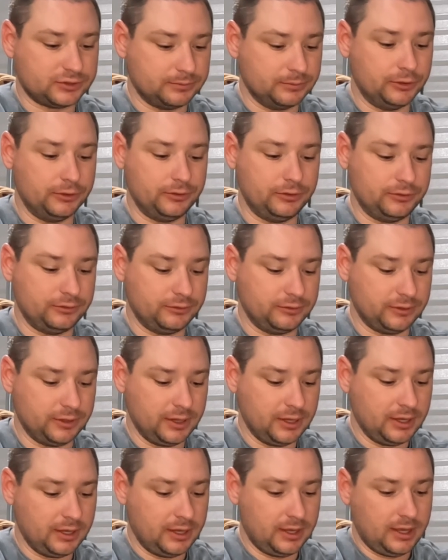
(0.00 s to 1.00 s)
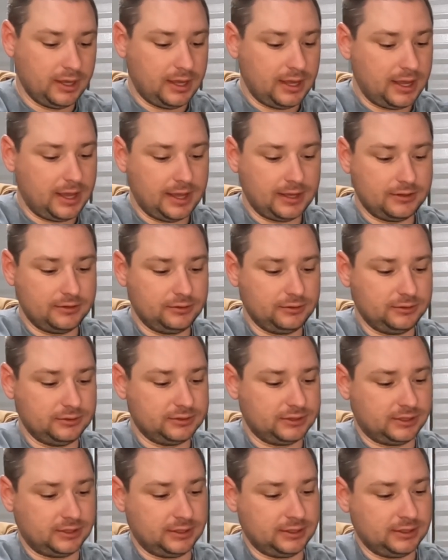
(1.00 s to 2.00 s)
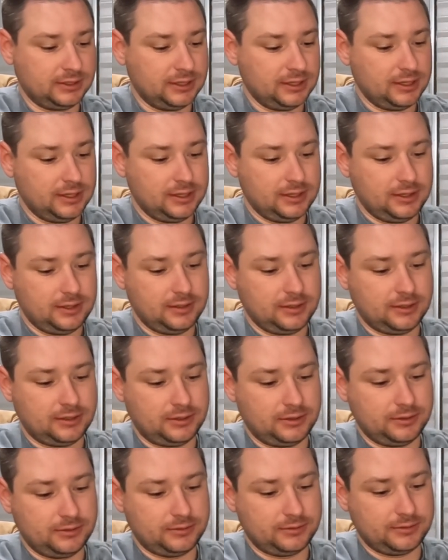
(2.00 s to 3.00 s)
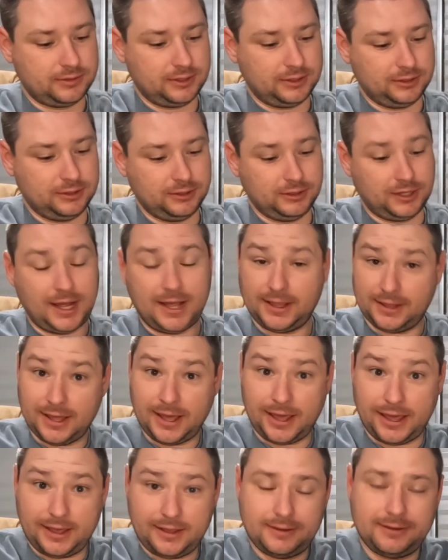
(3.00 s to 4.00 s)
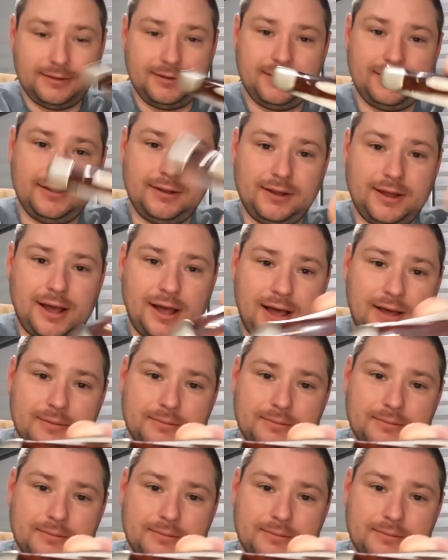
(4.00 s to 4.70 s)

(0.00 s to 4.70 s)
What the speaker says: smooth handles, and you know, that look like that. And